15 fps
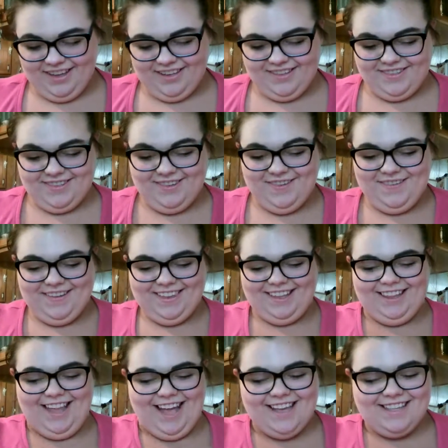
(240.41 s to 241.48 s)
So the
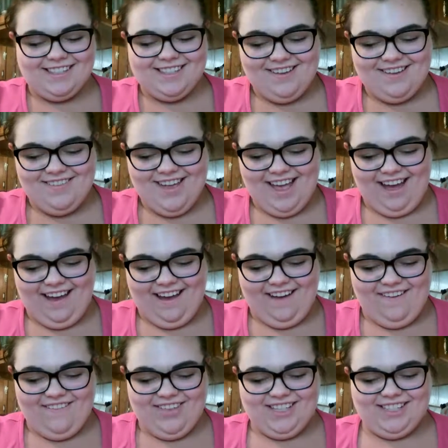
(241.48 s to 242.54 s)
last we
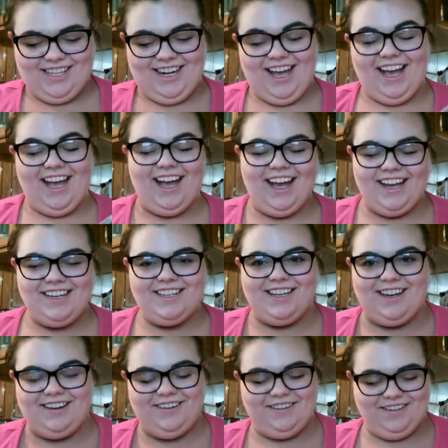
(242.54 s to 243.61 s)
have is an
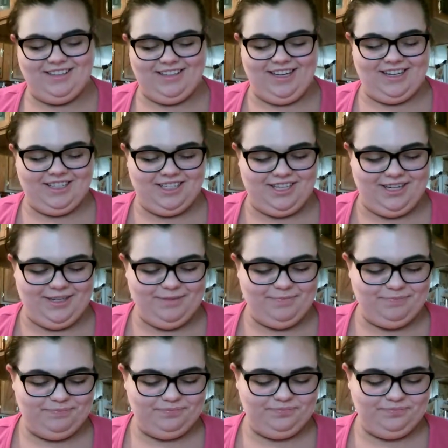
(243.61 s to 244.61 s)
eyeshadow collection.